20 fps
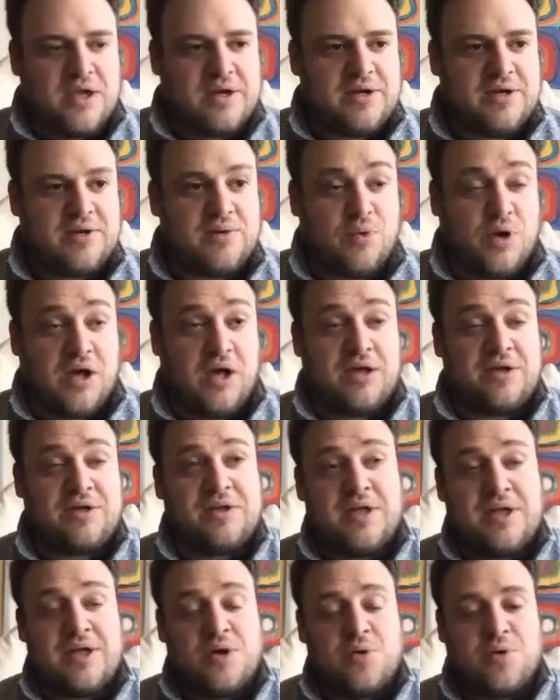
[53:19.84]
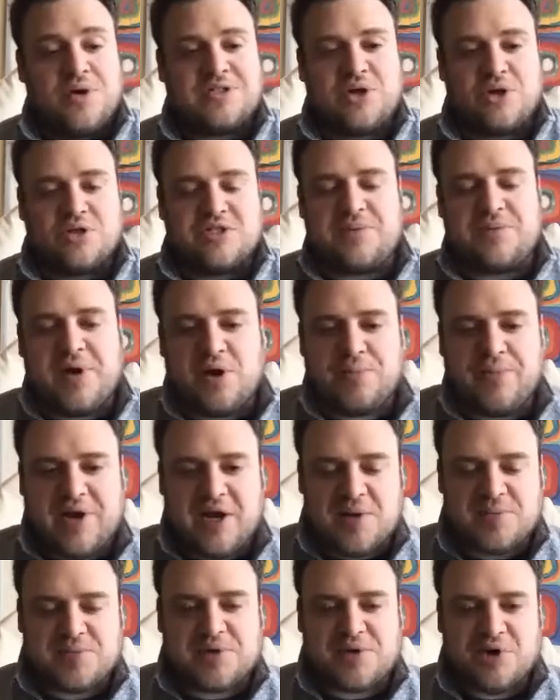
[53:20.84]
Well, was hosting my own
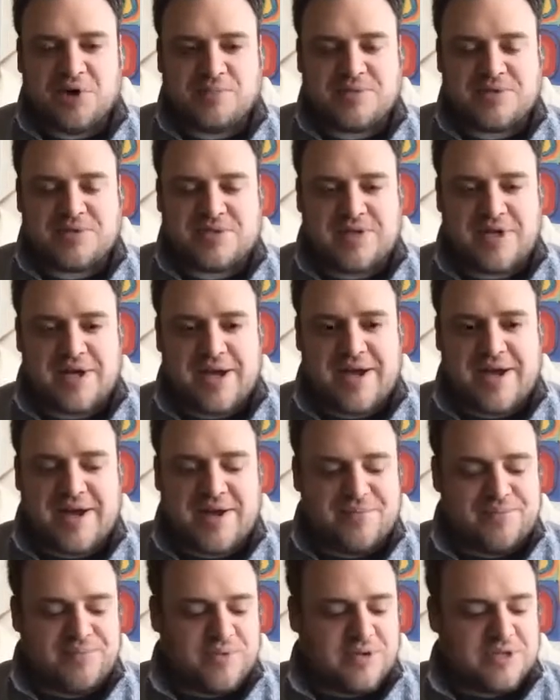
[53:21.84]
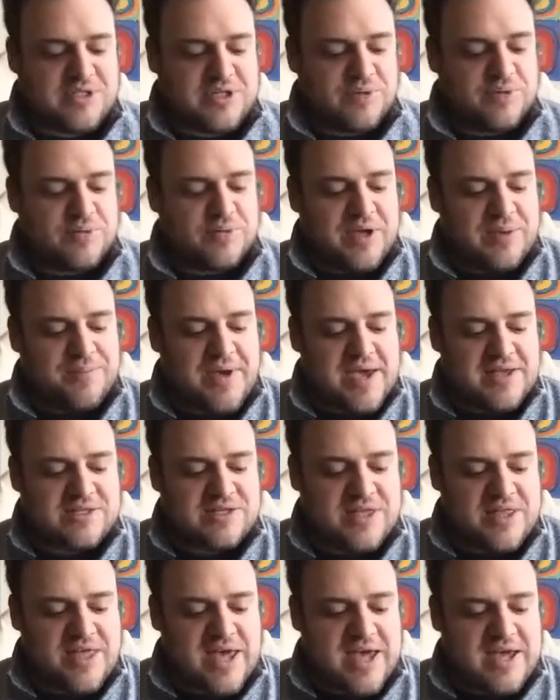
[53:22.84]
meetup groups. We'll see when we get back
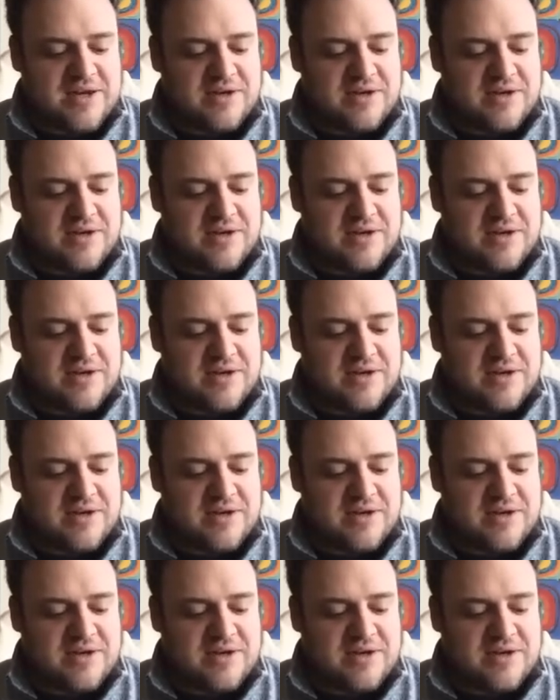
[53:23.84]
to that.